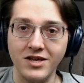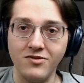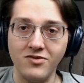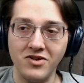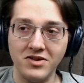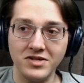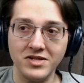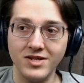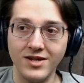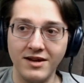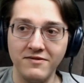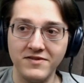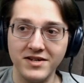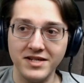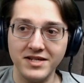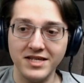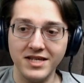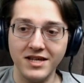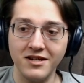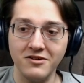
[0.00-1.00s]
you also have to
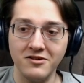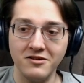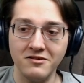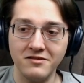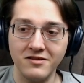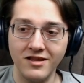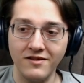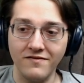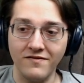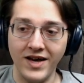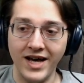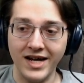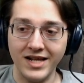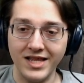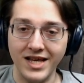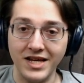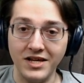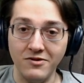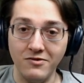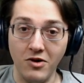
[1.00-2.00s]
consider the
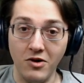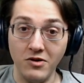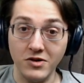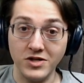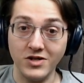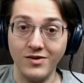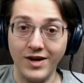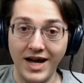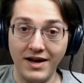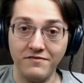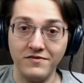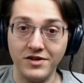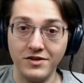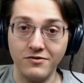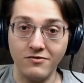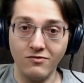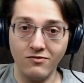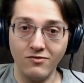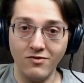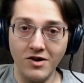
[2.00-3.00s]
fact that you also have to
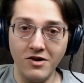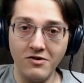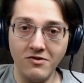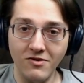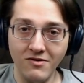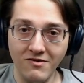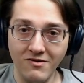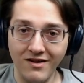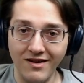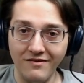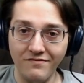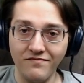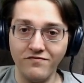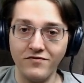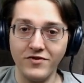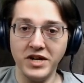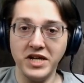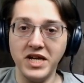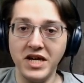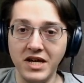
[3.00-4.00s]
grow a
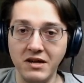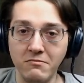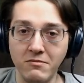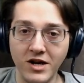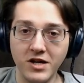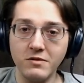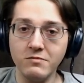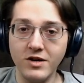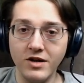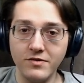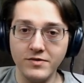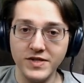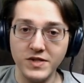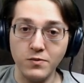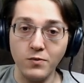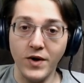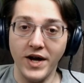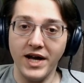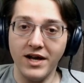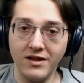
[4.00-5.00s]
freaking Moukmo as
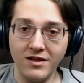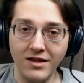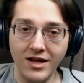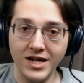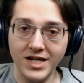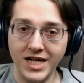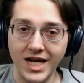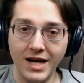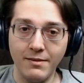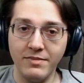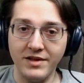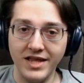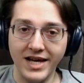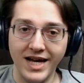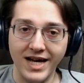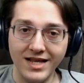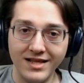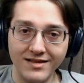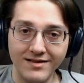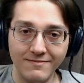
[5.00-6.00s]
well on top of
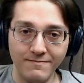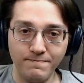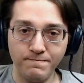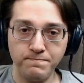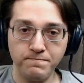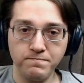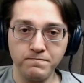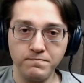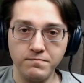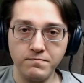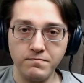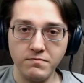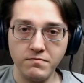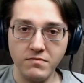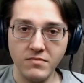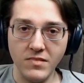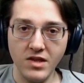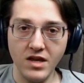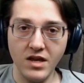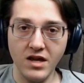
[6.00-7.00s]
that.
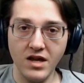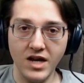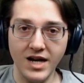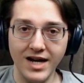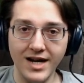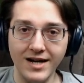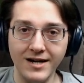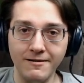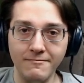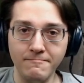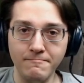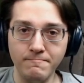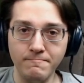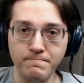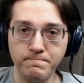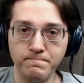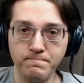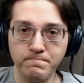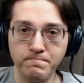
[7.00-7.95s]
Um,